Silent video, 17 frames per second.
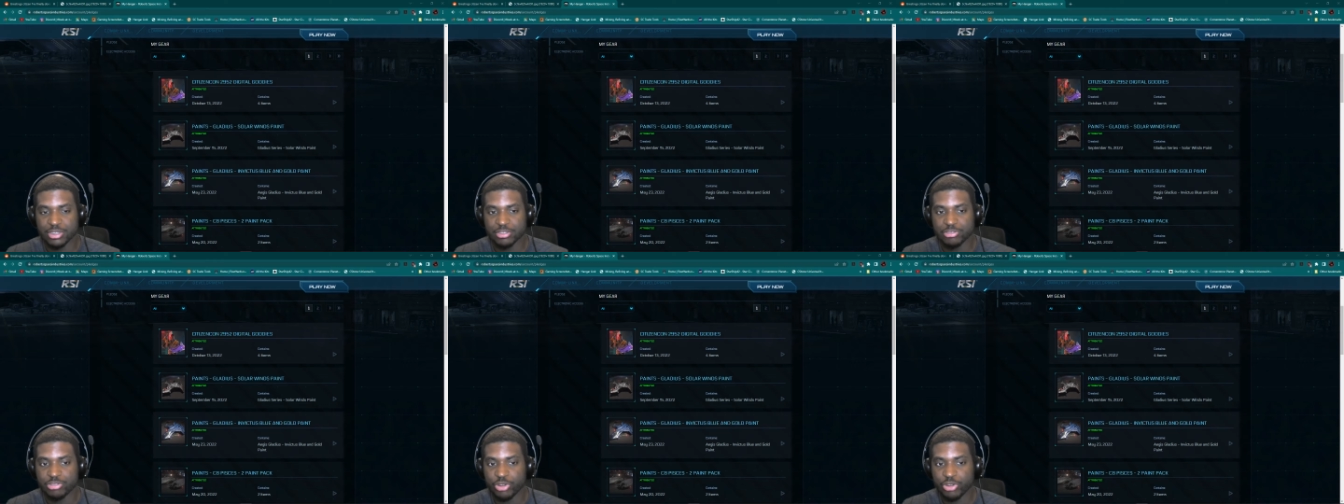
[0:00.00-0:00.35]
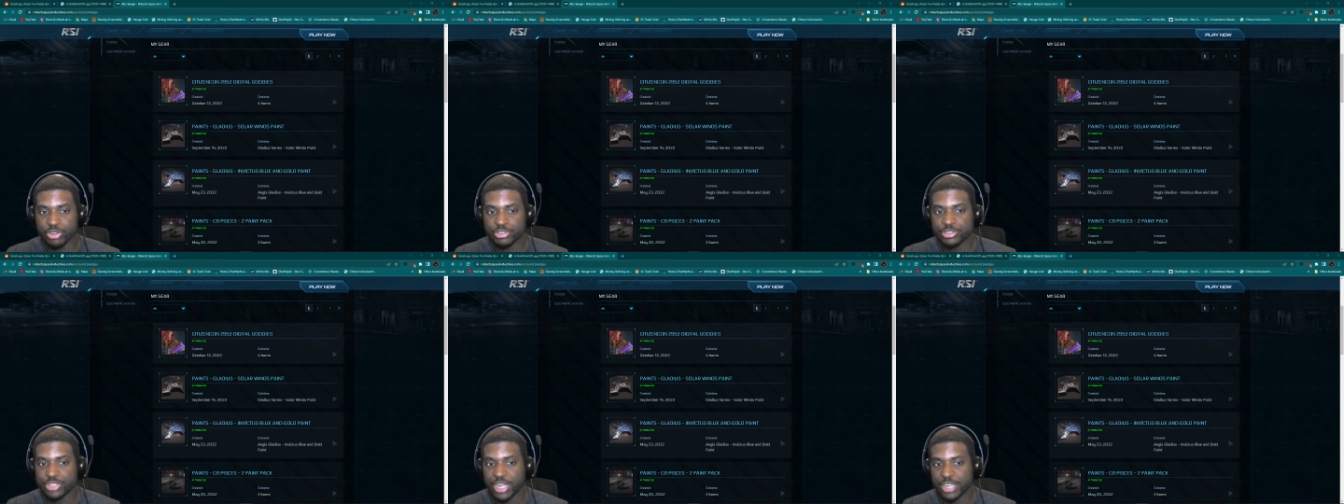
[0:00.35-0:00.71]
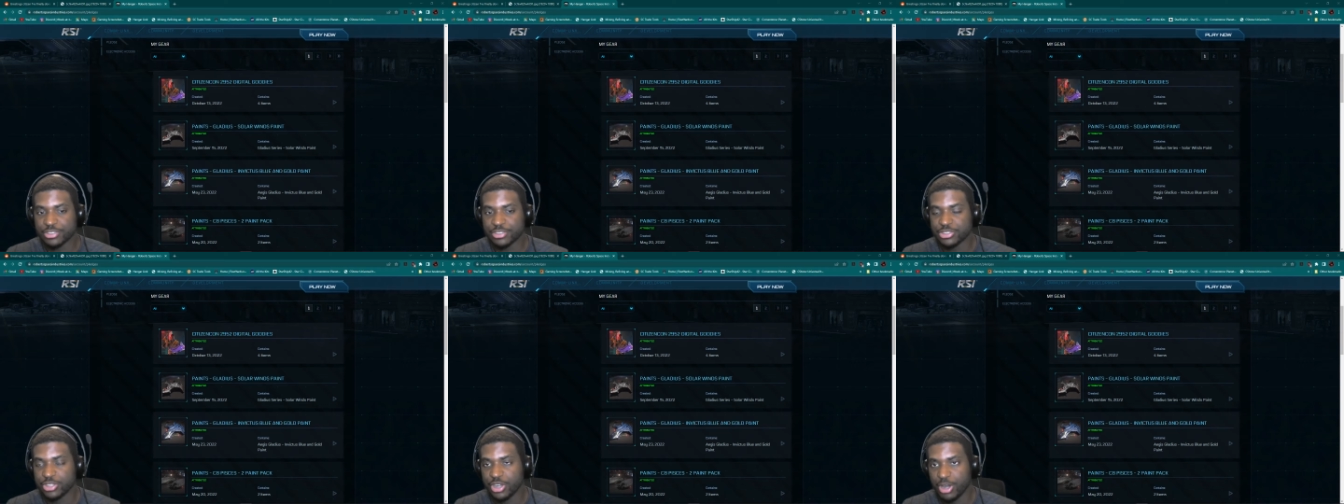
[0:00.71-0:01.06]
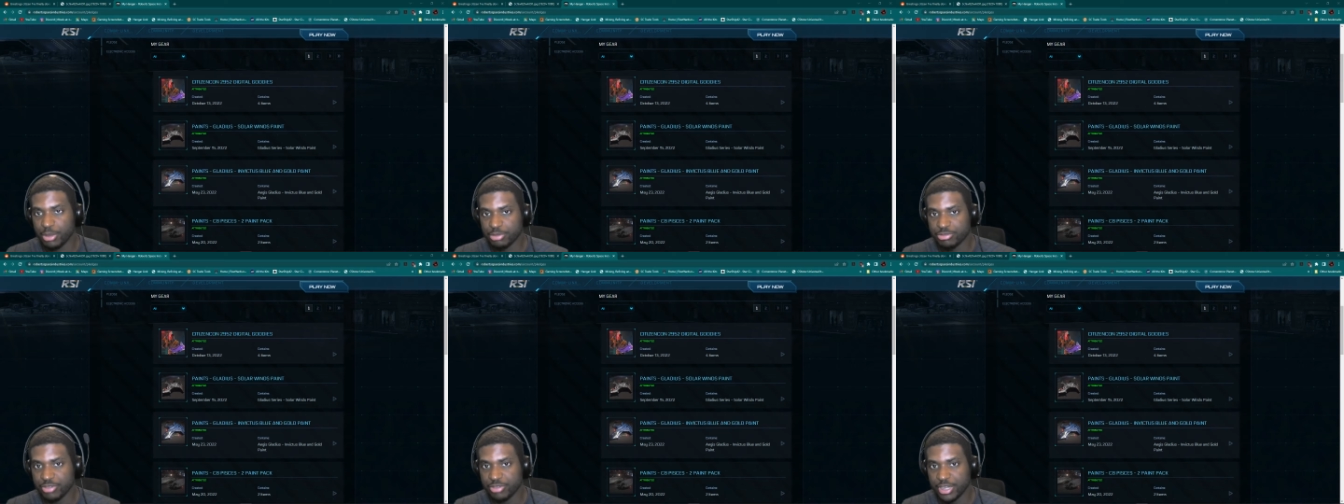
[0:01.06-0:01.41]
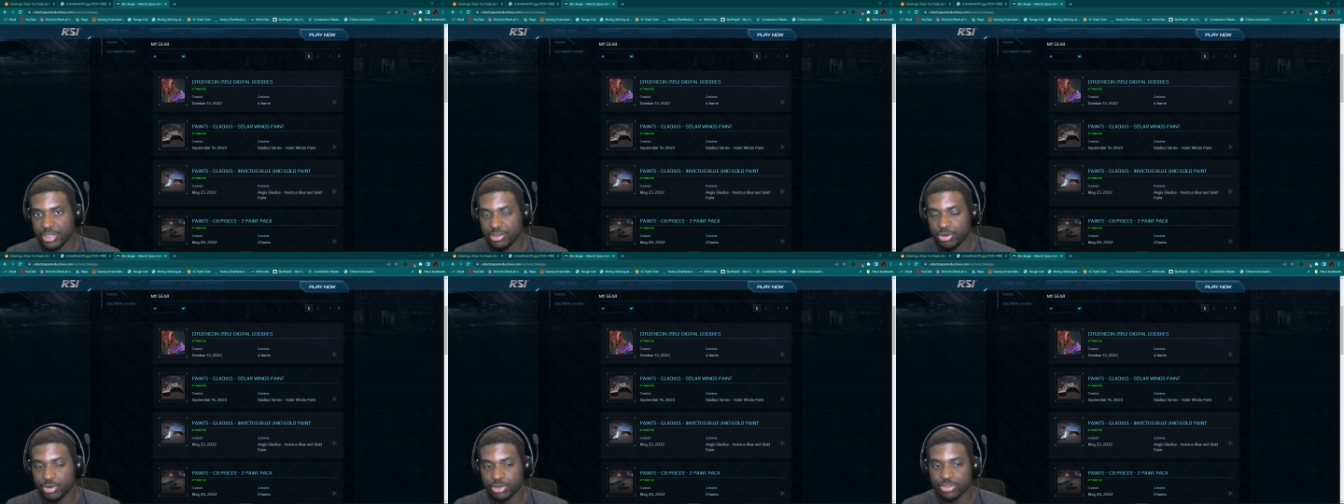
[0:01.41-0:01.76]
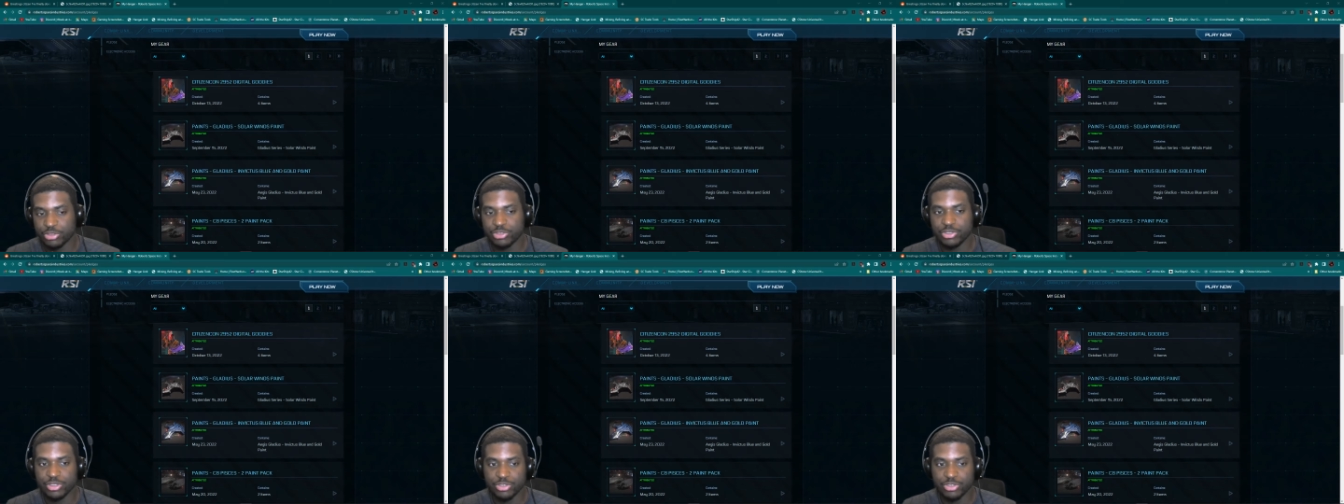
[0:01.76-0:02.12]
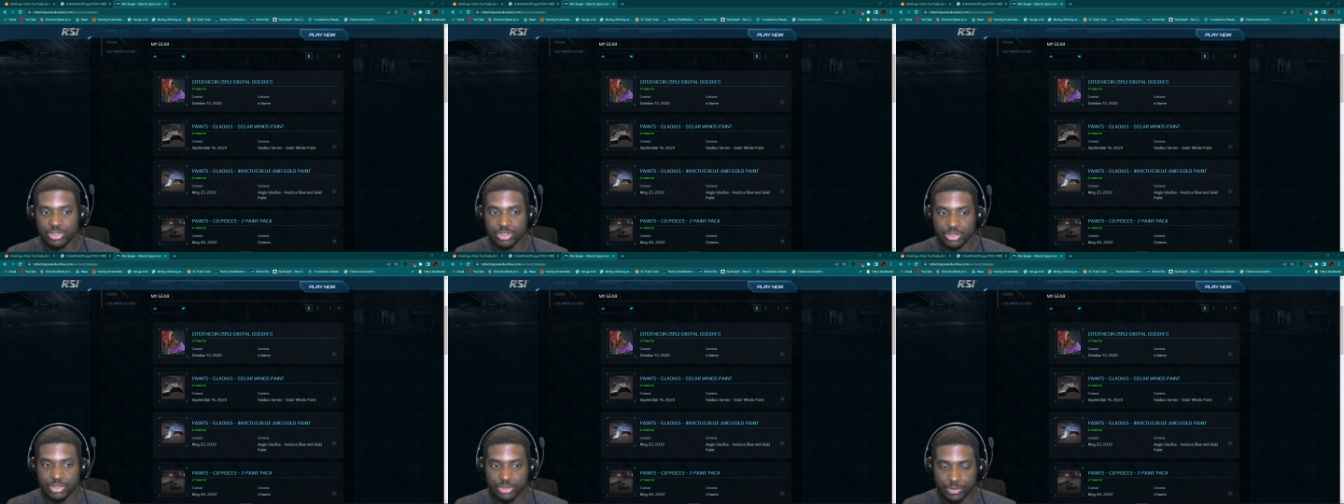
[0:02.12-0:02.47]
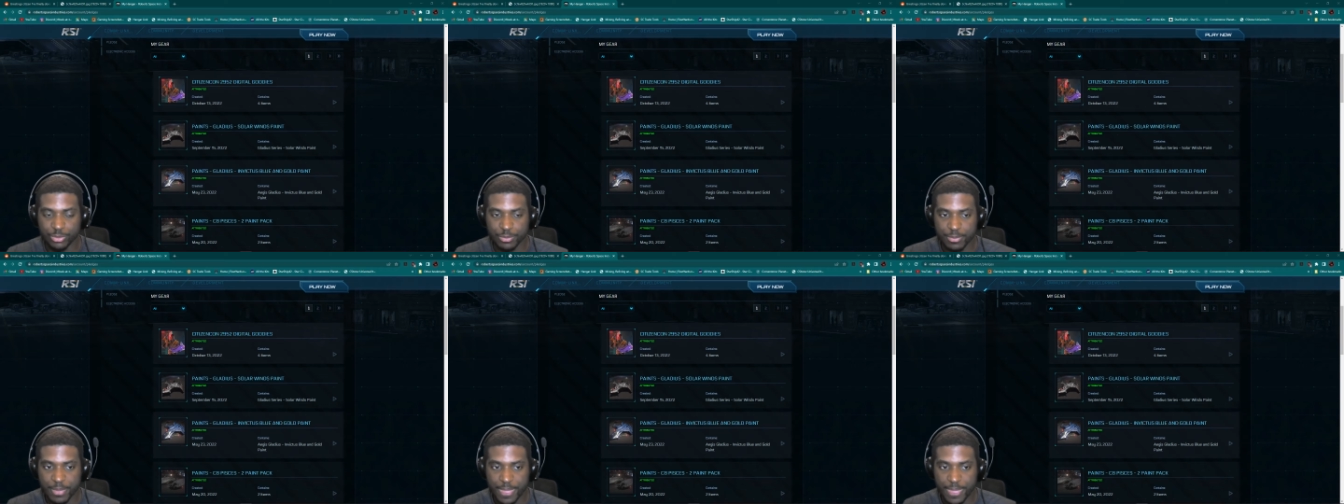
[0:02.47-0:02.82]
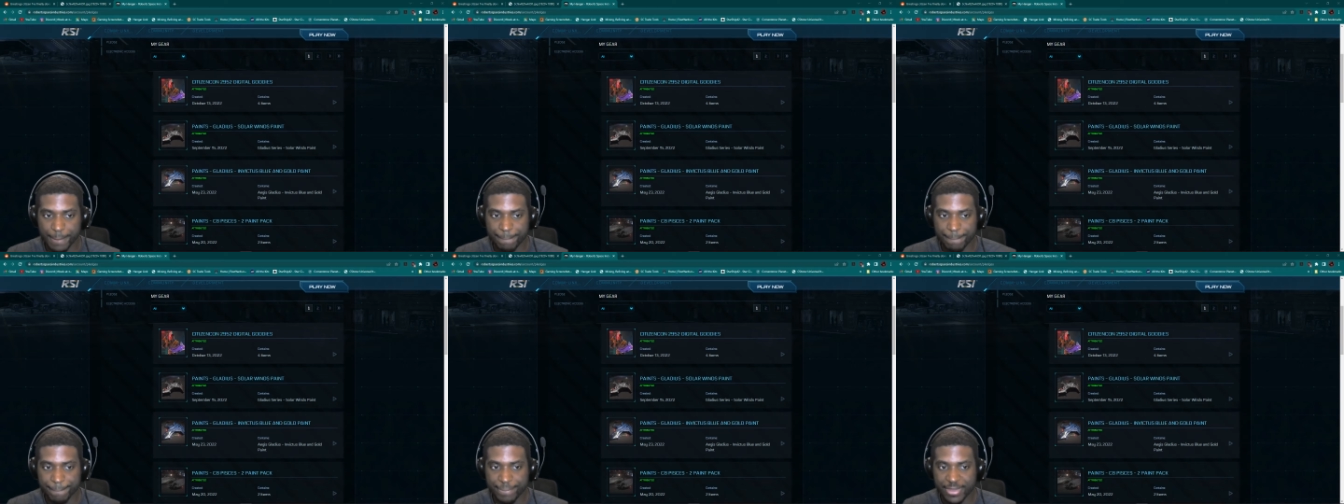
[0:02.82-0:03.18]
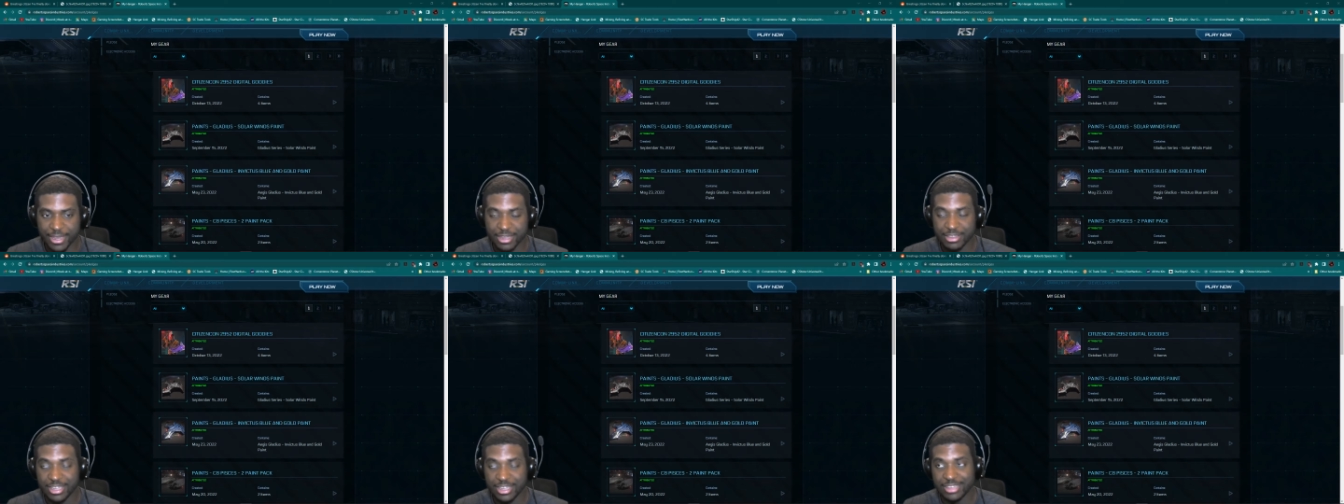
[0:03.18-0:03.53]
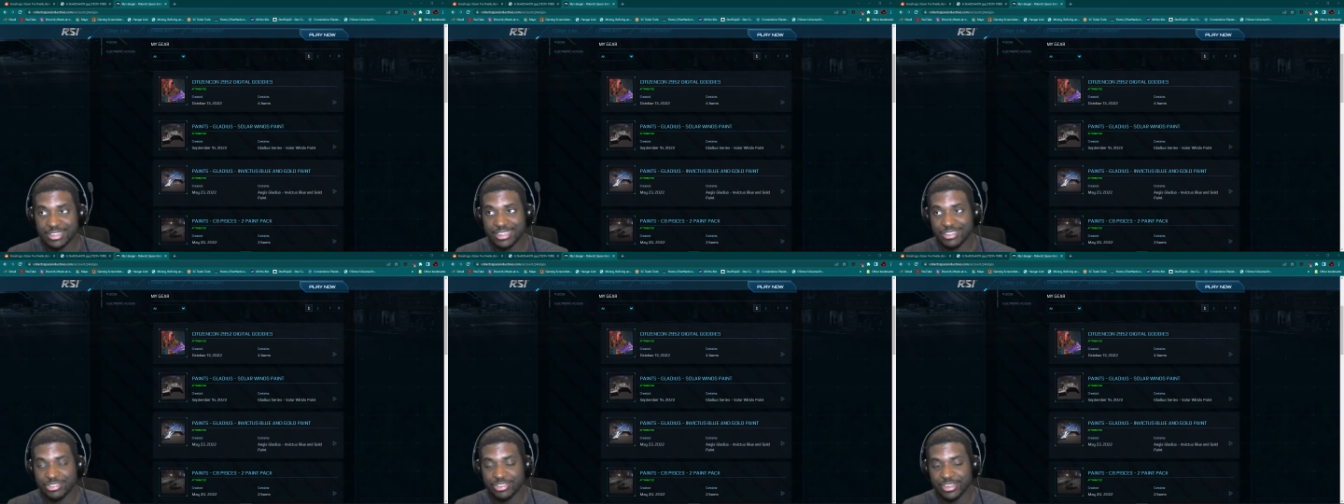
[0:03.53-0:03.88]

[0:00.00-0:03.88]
cross chassis upgrade, or CCU. Then there's the